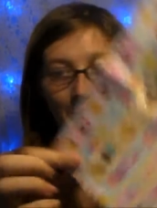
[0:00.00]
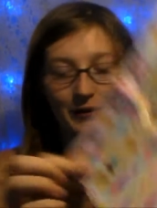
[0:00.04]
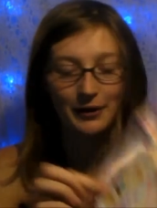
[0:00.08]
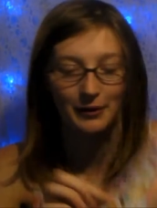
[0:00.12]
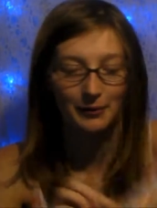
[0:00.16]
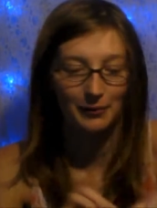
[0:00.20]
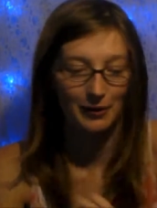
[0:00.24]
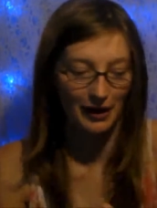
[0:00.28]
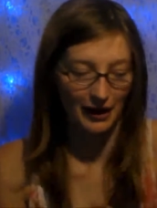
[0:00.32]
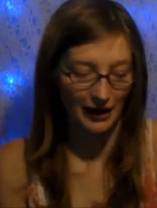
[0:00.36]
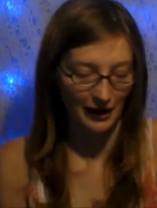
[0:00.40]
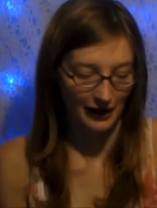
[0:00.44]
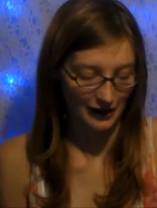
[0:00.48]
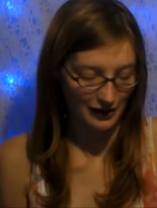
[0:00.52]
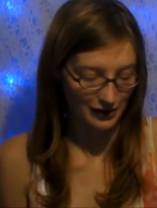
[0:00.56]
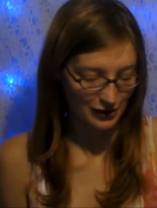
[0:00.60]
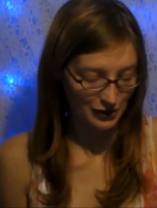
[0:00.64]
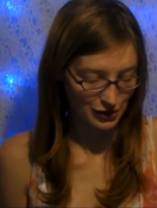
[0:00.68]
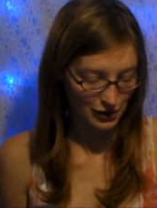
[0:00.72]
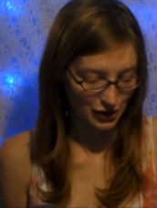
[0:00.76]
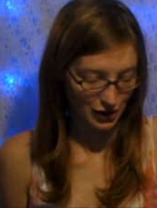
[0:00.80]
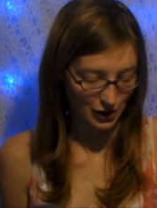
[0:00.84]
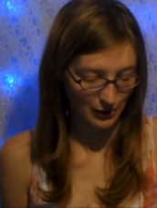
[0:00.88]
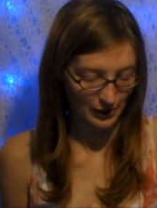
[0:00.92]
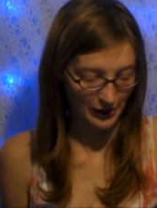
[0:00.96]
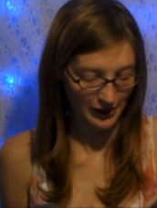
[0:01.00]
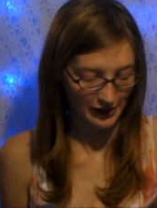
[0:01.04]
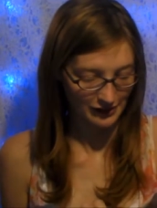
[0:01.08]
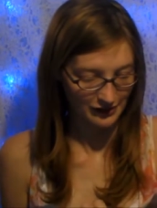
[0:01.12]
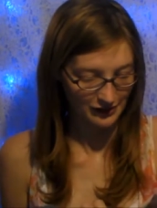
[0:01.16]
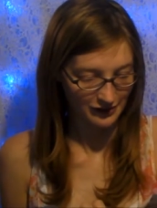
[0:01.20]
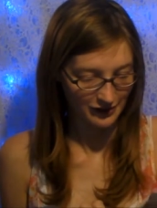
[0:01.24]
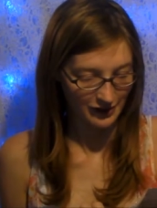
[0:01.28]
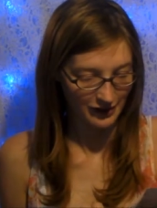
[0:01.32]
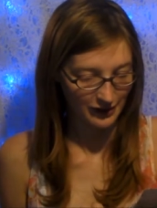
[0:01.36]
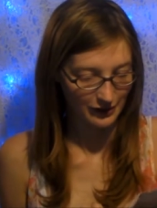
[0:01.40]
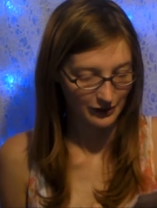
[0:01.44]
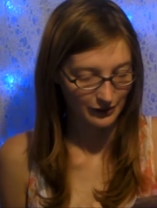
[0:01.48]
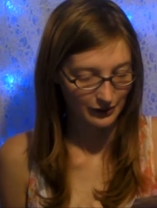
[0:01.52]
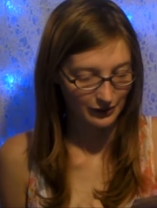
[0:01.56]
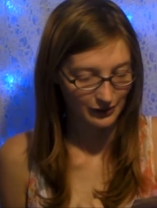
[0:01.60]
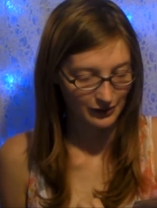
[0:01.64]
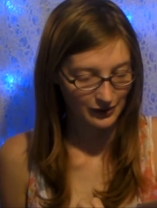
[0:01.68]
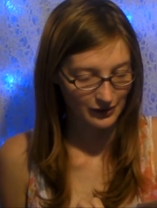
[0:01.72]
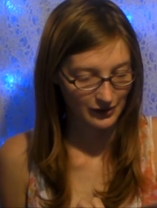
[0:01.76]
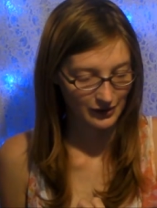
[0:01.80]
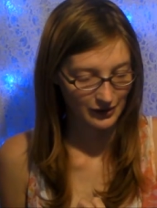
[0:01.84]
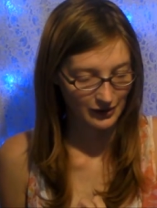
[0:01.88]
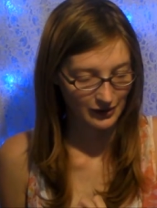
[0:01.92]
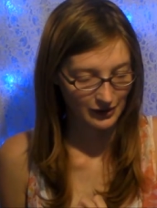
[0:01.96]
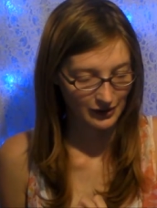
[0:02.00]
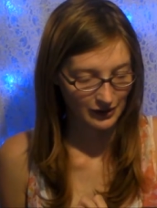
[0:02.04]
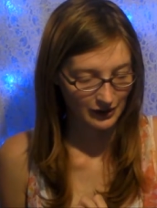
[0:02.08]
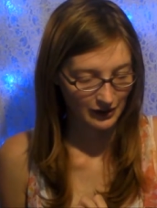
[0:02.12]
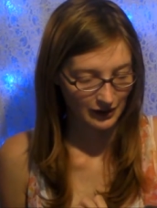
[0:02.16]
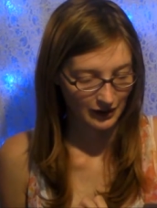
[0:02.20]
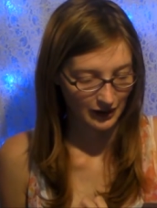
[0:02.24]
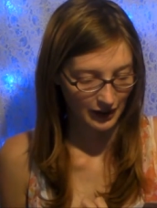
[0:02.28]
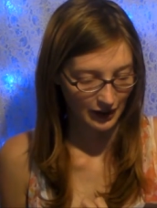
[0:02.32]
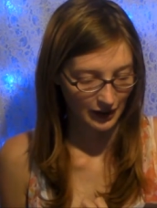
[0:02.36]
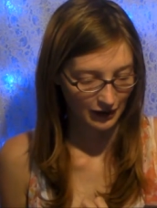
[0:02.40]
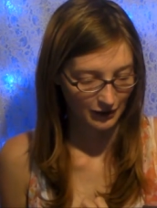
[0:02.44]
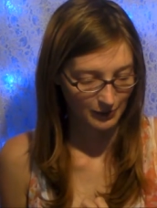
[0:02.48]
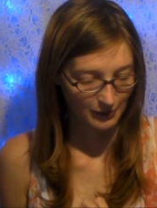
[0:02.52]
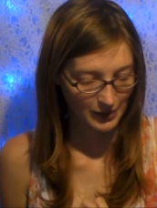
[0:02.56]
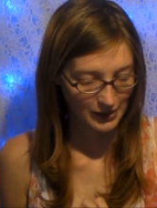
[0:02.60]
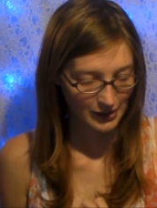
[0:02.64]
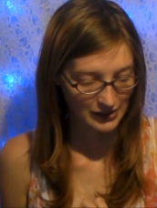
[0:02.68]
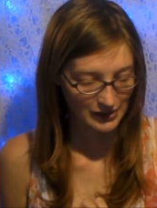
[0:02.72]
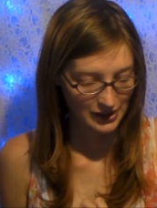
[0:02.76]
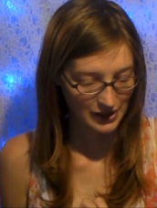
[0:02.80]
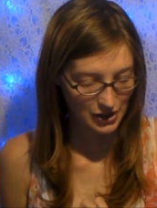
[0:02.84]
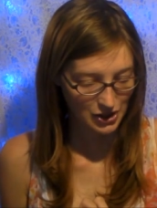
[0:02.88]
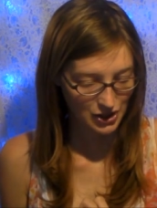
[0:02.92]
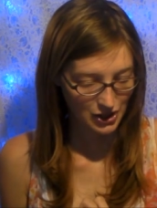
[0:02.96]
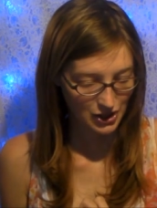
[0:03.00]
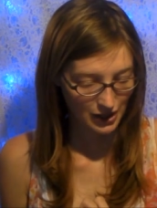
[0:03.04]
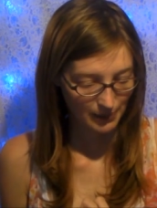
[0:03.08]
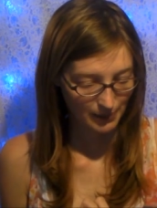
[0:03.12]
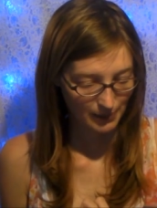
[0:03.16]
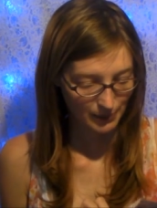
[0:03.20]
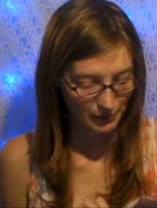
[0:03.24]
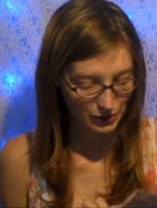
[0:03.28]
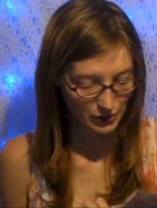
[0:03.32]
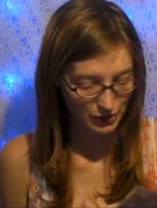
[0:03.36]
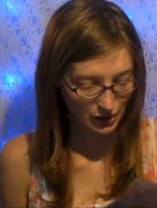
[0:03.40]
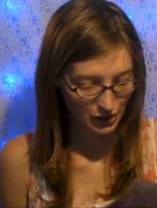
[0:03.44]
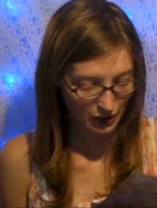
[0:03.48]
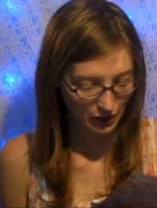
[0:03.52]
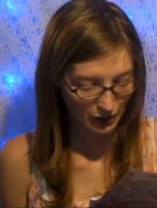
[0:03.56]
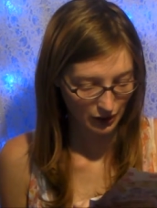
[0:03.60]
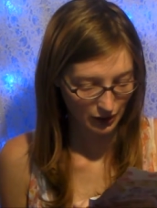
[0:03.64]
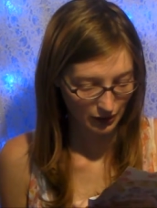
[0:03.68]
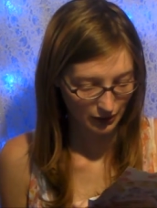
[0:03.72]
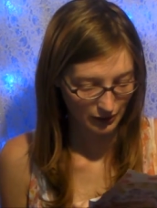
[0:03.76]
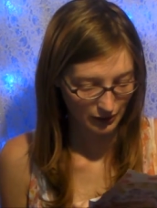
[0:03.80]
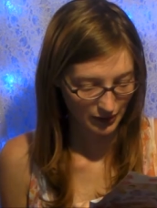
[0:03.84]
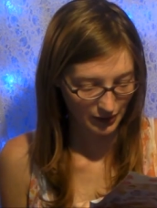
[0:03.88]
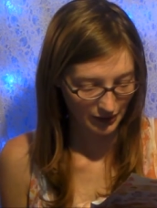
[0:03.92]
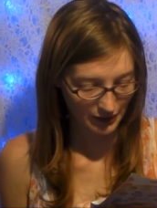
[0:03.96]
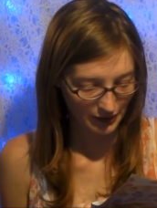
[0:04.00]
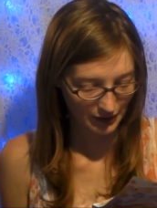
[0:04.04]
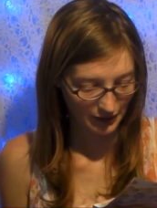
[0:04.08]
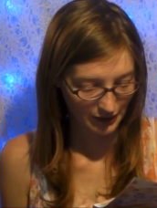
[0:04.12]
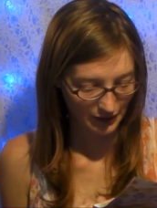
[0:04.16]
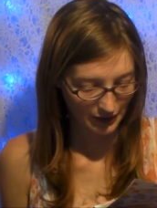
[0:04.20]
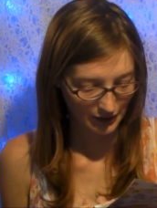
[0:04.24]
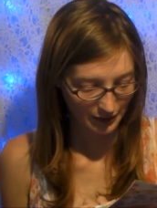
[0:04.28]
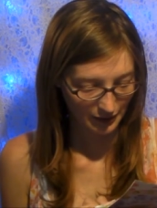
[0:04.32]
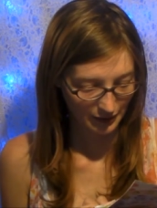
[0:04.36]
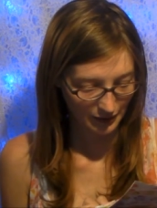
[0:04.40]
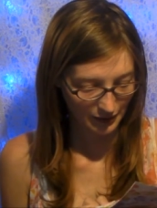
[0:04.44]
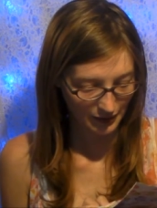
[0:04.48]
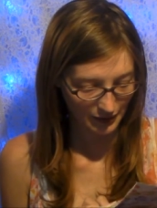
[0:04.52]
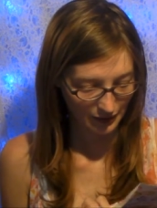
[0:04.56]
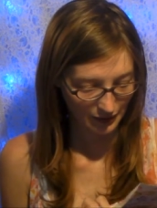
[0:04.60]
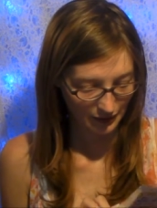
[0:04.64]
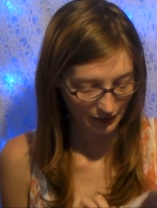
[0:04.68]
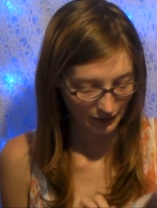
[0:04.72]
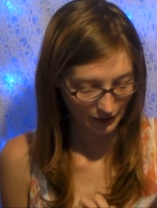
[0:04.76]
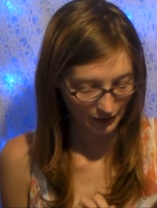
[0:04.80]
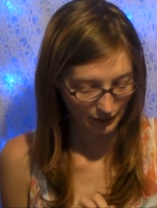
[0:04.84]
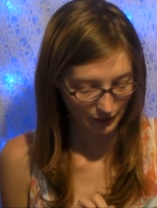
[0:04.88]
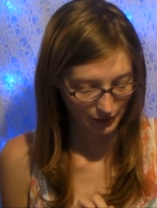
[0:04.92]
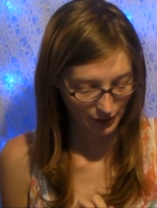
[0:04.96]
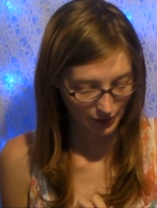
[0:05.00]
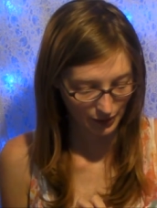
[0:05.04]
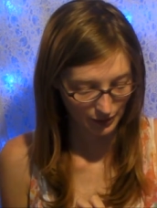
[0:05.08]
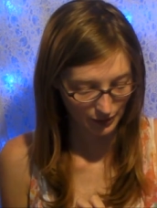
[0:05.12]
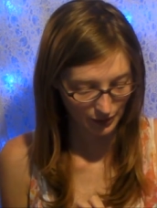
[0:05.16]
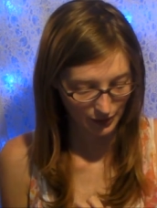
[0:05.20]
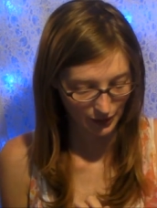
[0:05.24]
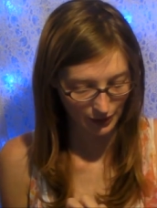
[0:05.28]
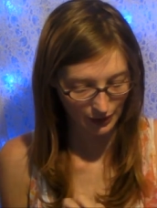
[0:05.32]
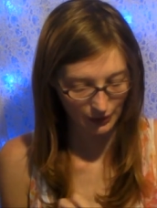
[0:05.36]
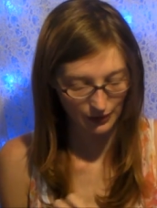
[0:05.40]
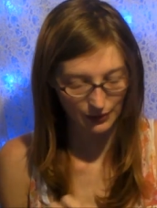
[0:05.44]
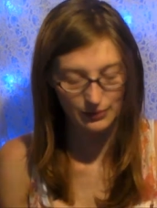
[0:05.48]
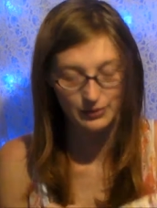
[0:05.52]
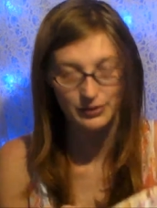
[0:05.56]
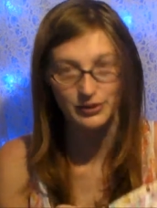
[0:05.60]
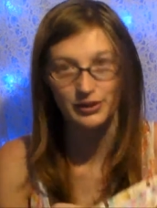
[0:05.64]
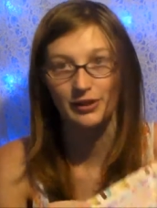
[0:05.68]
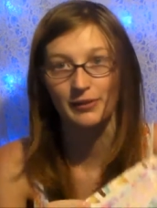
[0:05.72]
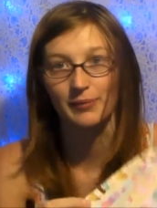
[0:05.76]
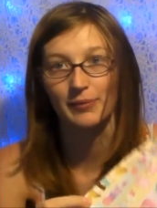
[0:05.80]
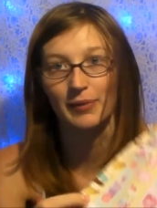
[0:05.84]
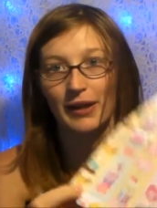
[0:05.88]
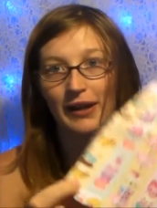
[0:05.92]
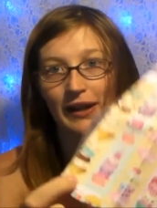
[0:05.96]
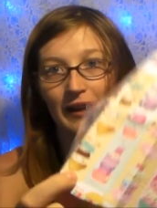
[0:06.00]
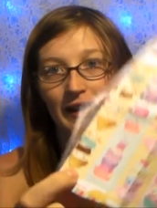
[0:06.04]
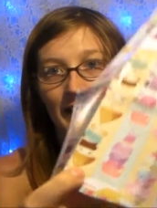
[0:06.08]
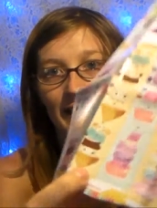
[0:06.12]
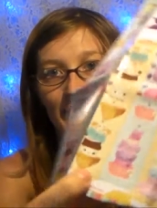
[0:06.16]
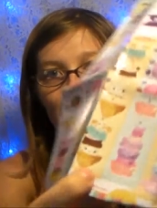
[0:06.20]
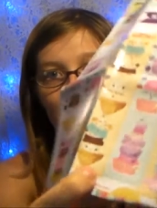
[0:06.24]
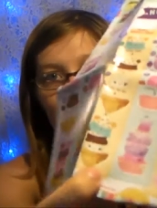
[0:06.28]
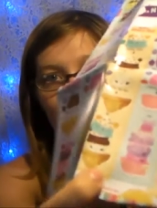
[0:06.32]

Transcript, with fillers: for my showing skills. They have minty chip, choco nilla, nilla go-go to make